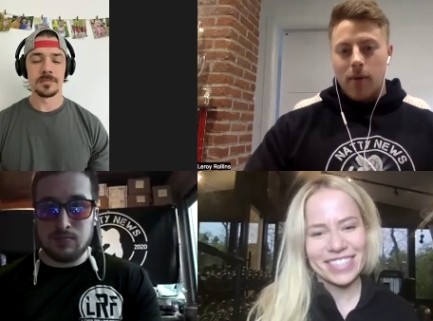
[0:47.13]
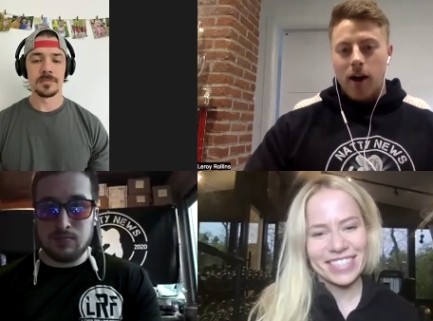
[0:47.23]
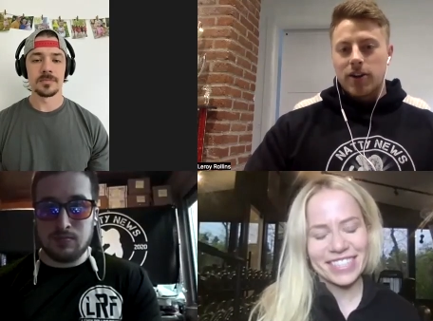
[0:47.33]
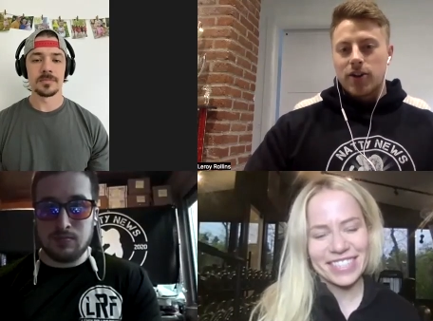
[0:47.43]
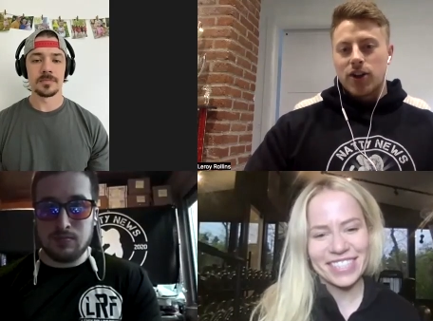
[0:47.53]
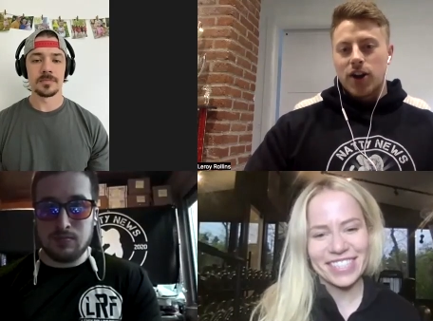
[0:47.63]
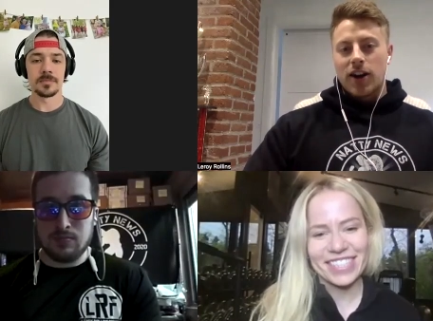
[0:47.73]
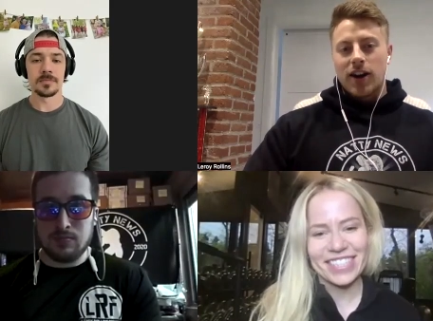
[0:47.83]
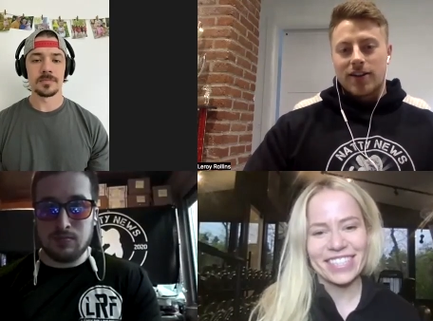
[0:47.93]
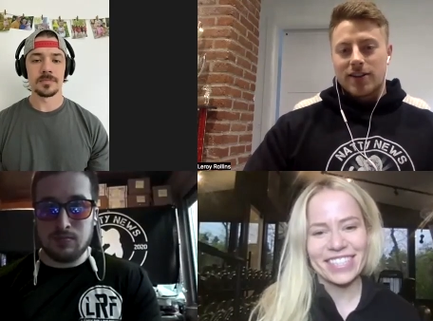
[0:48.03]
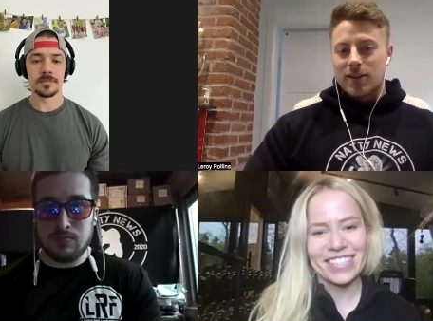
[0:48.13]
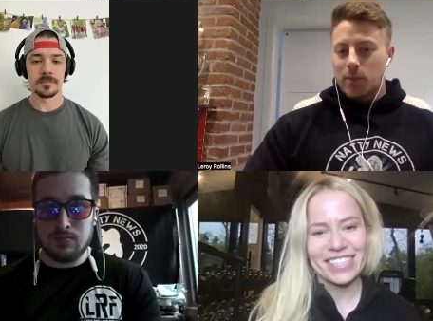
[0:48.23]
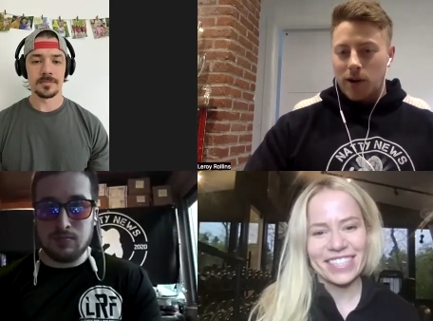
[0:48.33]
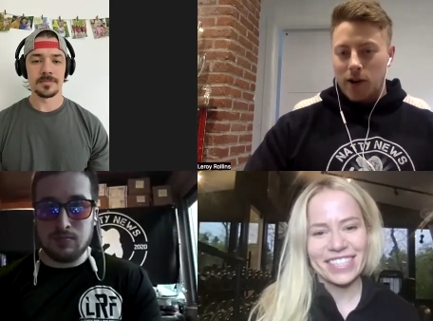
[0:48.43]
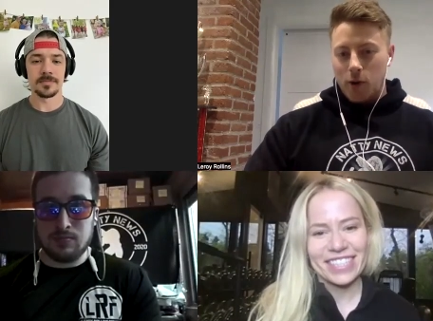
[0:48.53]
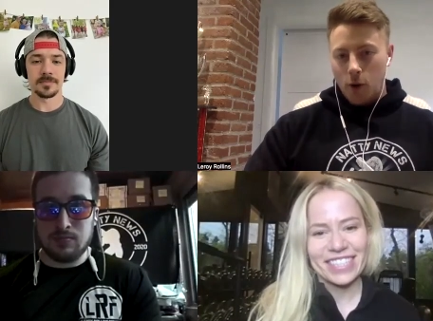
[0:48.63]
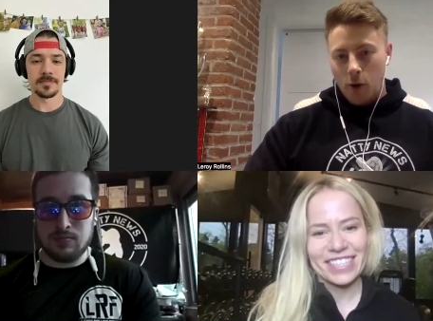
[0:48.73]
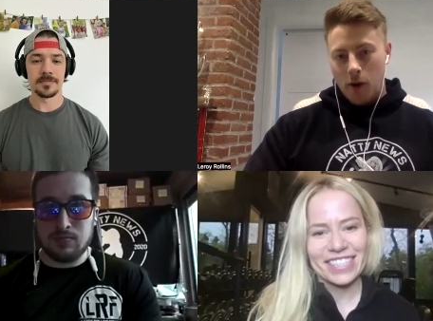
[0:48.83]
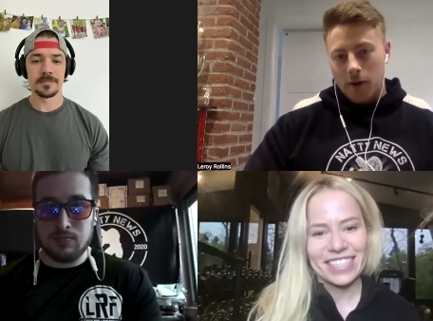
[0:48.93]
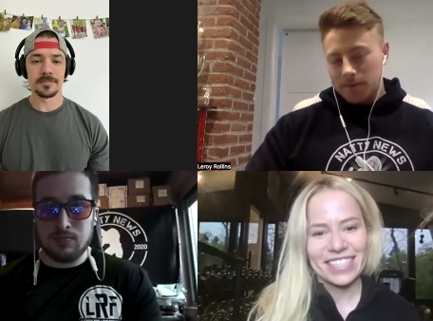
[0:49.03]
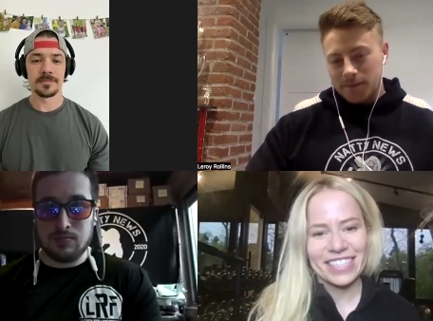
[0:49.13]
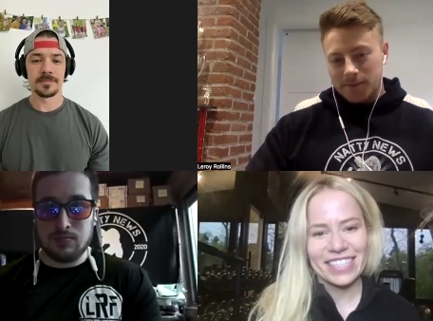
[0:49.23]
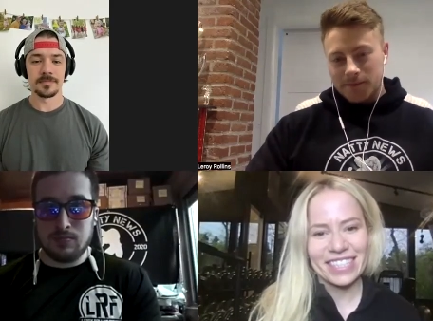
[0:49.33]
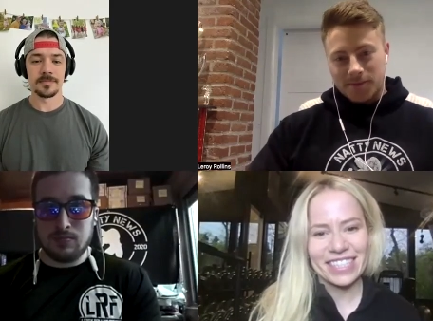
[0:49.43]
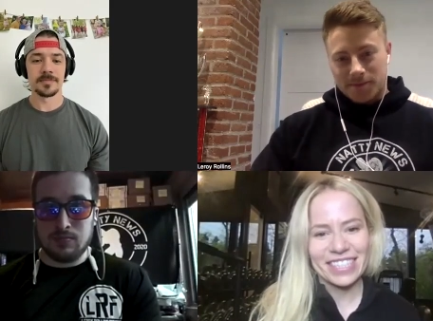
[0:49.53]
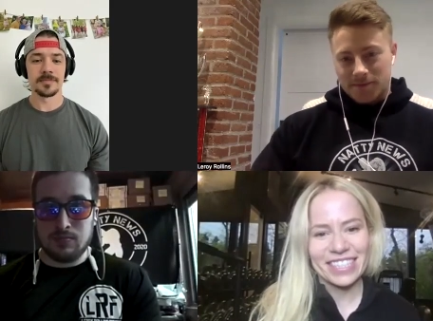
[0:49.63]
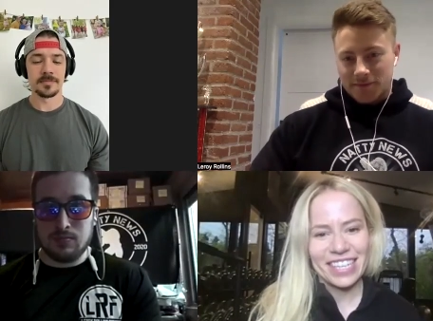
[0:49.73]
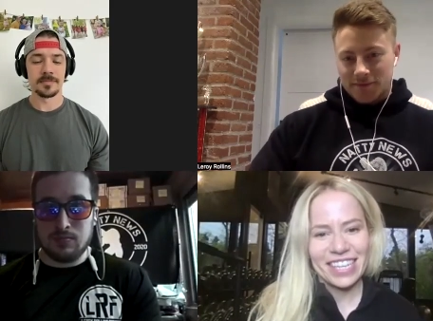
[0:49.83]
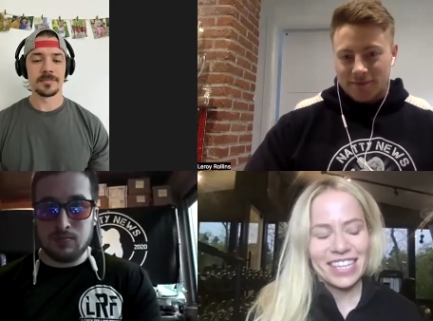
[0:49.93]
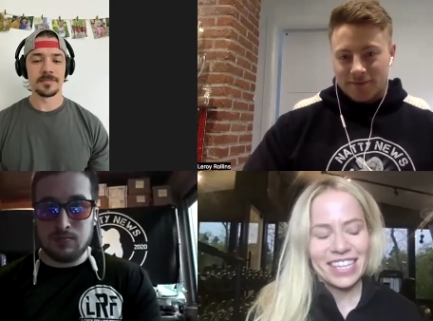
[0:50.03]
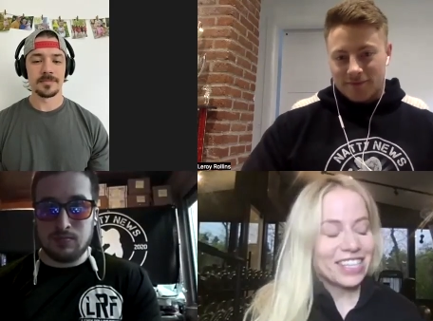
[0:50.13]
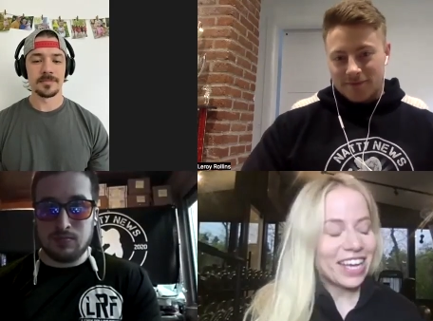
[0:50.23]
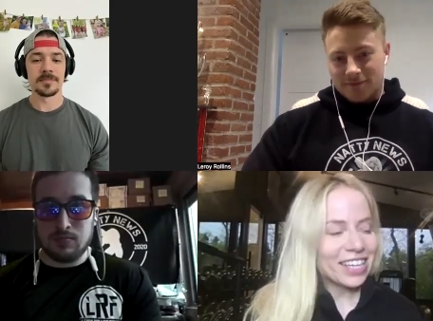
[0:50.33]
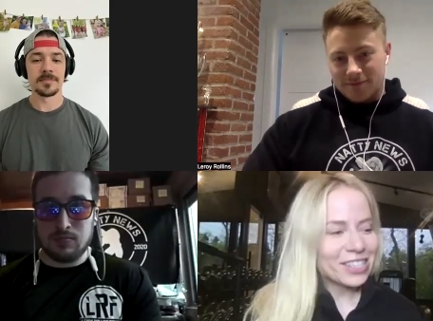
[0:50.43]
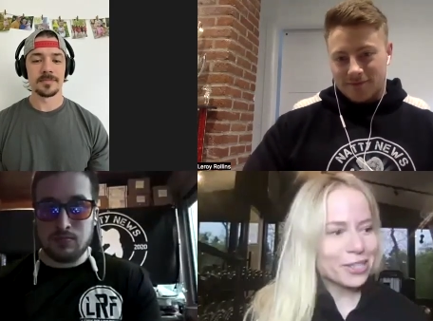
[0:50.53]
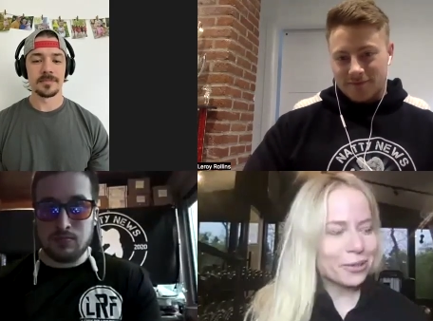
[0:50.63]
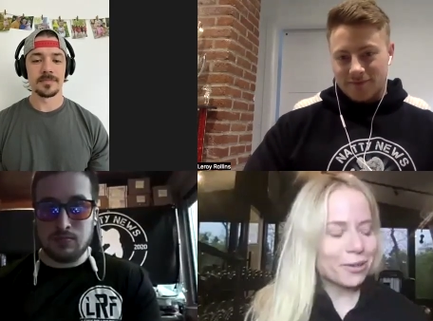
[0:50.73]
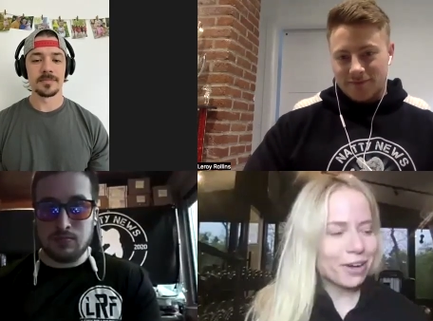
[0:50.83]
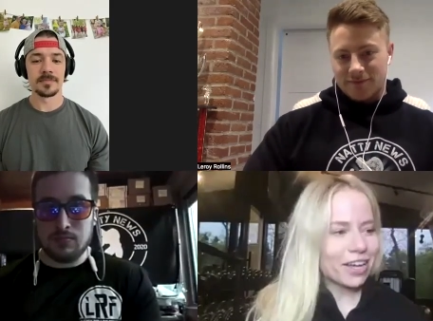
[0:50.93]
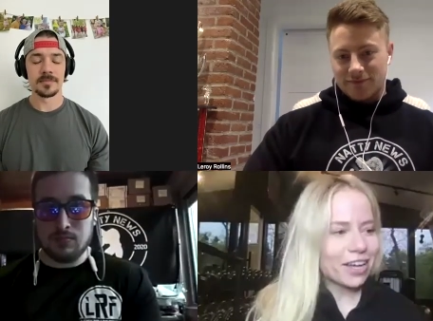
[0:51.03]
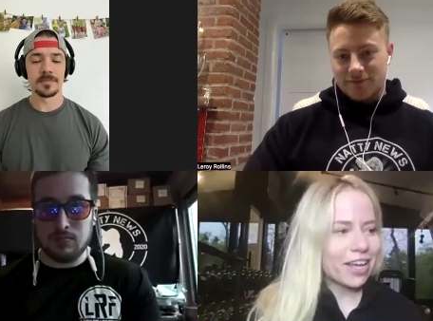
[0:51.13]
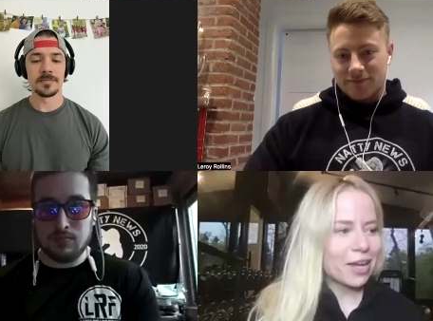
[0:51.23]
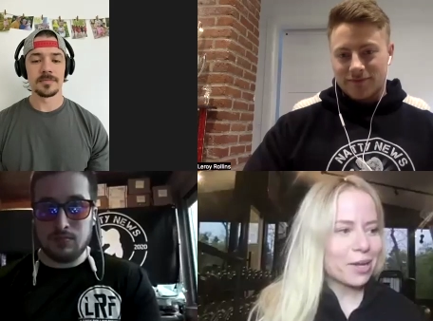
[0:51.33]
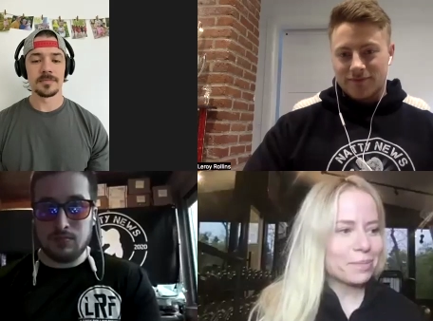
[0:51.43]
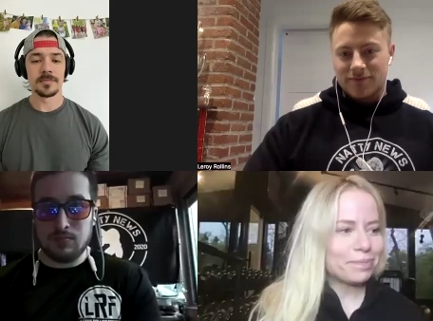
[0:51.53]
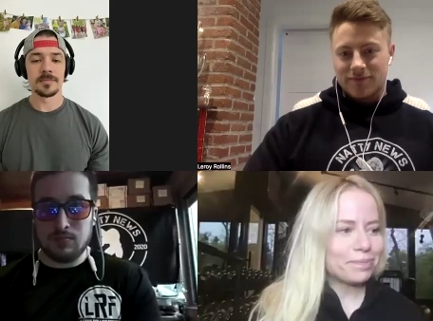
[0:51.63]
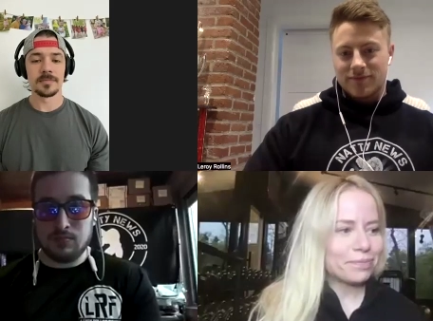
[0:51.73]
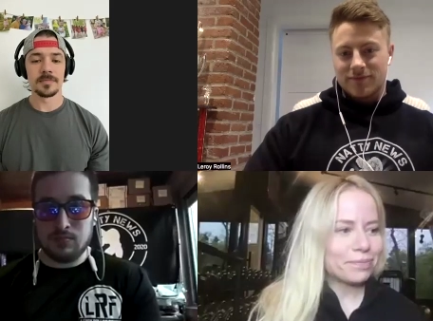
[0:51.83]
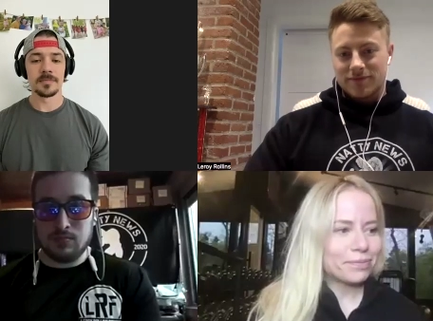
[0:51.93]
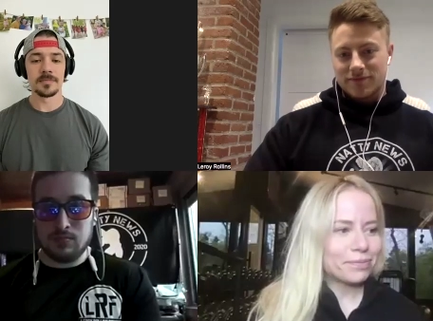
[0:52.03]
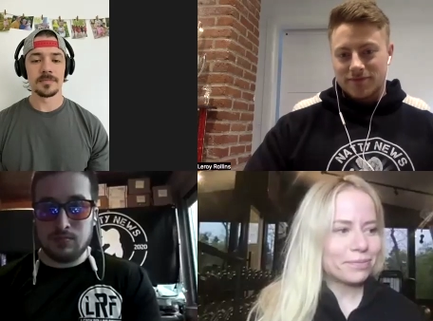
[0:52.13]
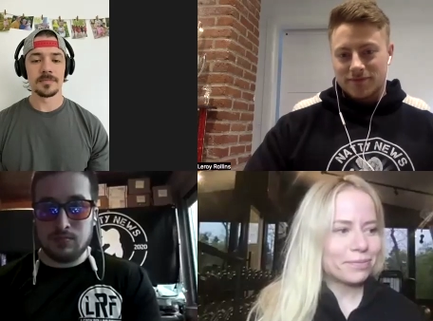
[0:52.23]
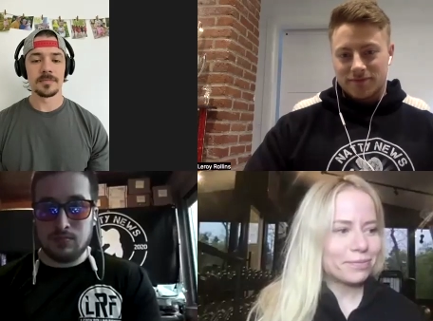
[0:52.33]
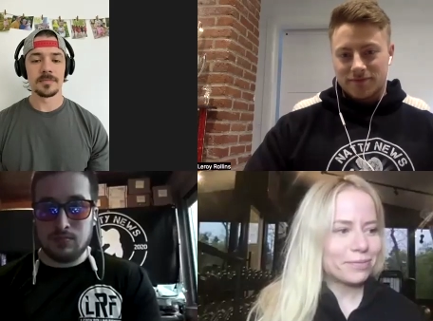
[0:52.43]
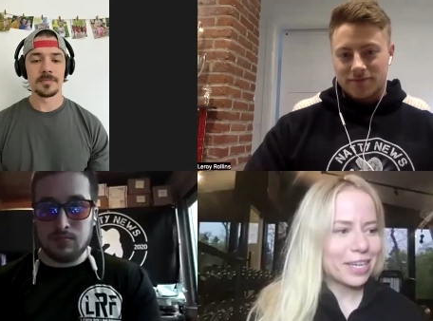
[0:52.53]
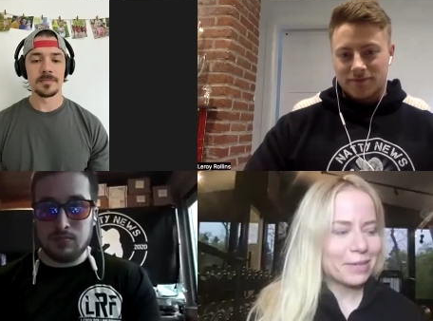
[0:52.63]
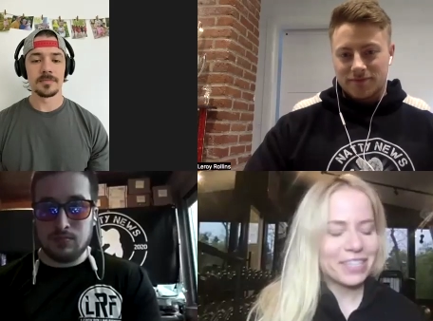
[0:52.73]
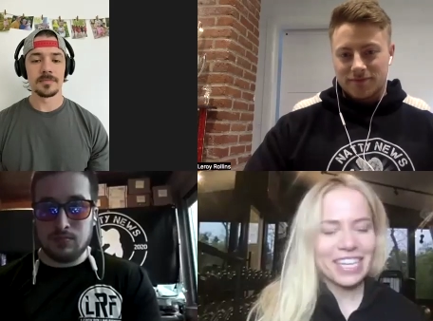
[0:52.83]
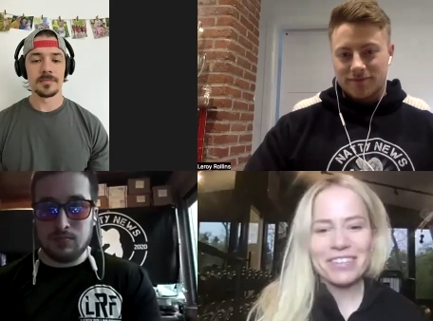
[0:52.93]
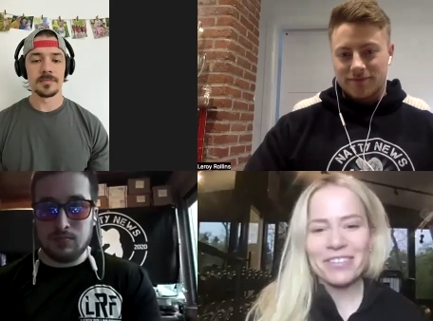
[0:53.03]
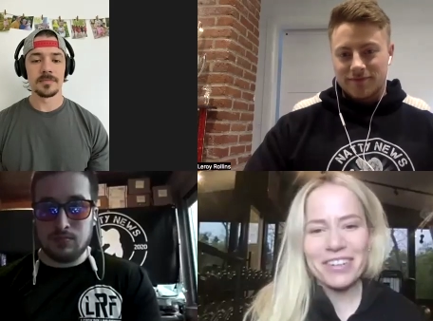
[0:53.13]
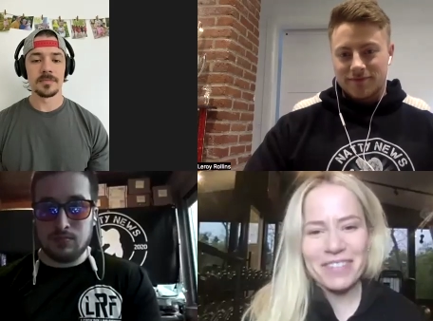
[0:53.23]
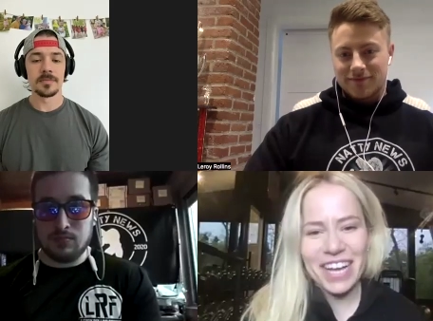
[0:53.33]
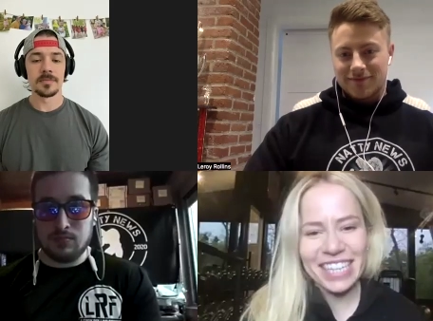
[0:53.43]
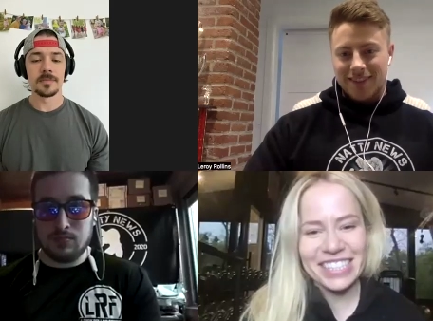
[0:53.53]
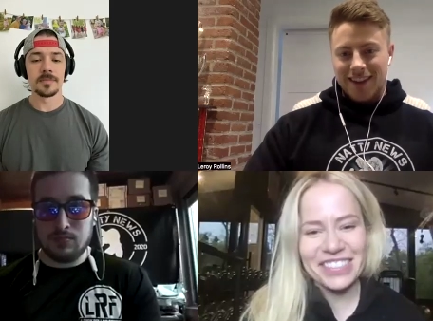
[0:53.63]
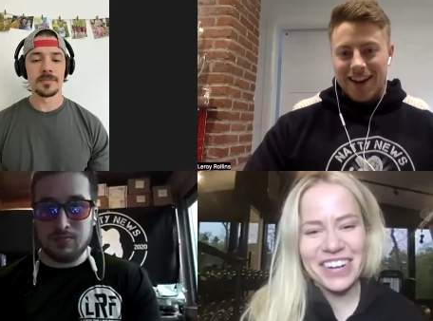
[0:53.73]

Speaker 1: them on your journey, because it's a pretty cool one.
Speaker 2: Yeah. So I mean, how far back do you